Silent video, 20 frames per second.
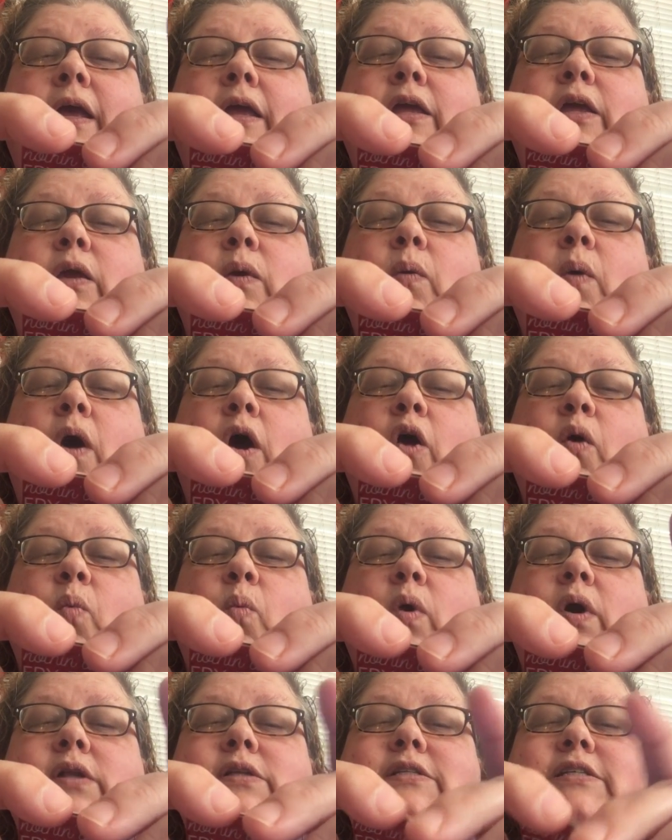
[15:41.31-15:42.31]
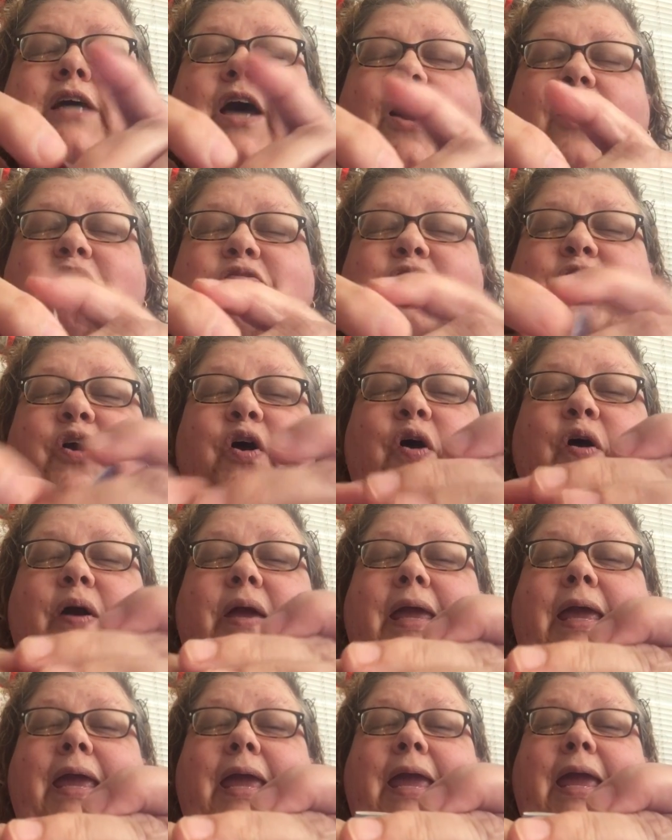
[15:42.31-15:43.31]
You are one tough
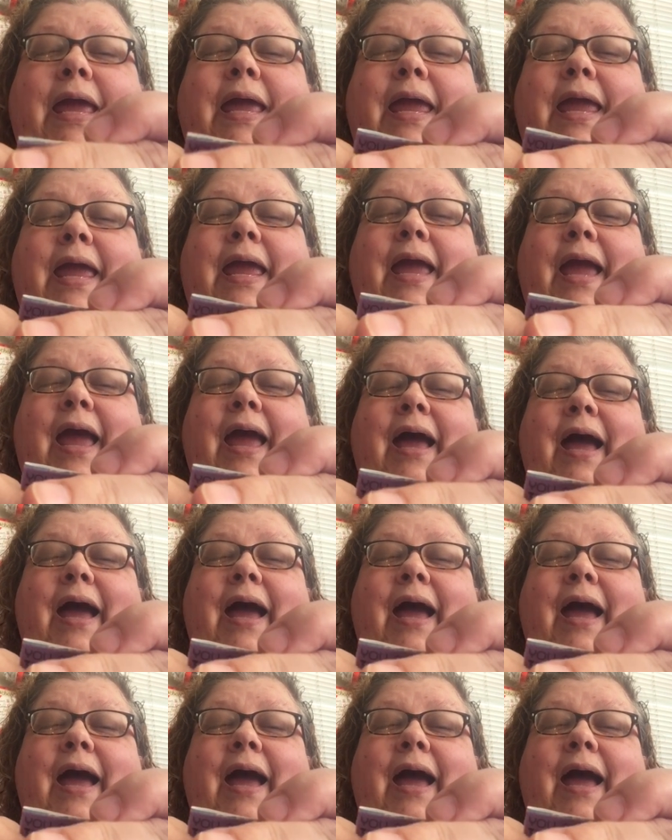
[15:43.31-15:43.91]
cookie.